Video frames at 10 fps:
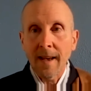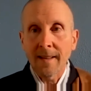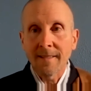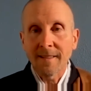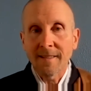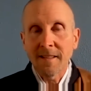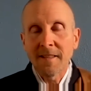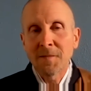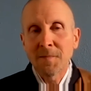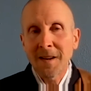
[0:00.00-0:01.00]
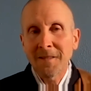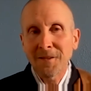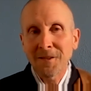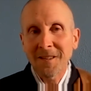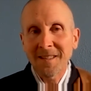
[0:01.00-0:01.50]
And you could say this
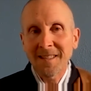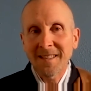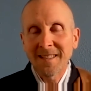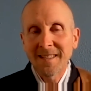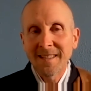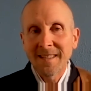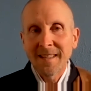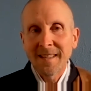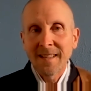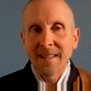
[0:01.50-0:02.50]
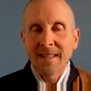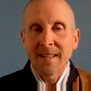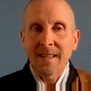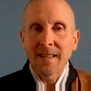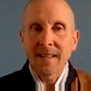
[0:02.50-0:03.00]
metaphor is
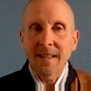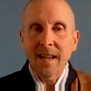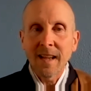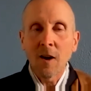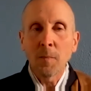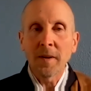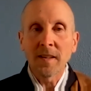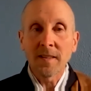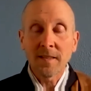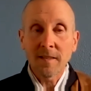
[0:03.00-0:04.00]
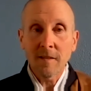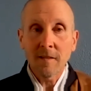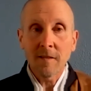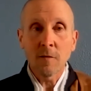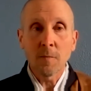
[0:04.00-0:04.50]
helping us
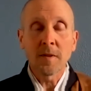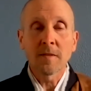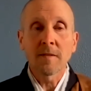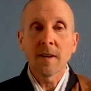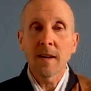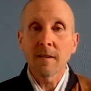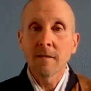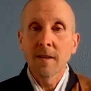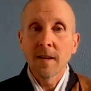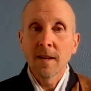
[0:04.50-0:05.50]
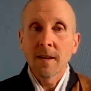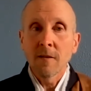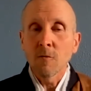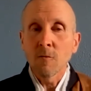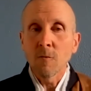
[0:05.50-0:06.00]
open to how
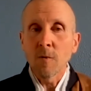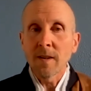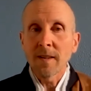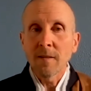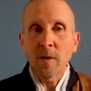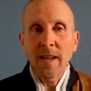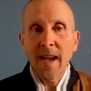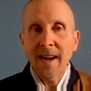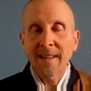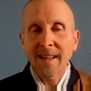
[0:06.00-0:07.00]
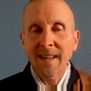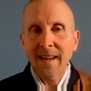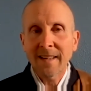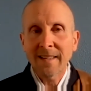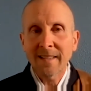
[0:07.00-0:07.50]
we can't
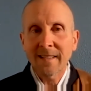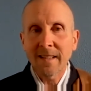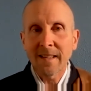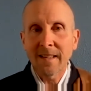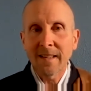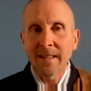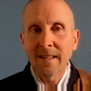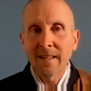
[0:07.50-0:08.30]
actually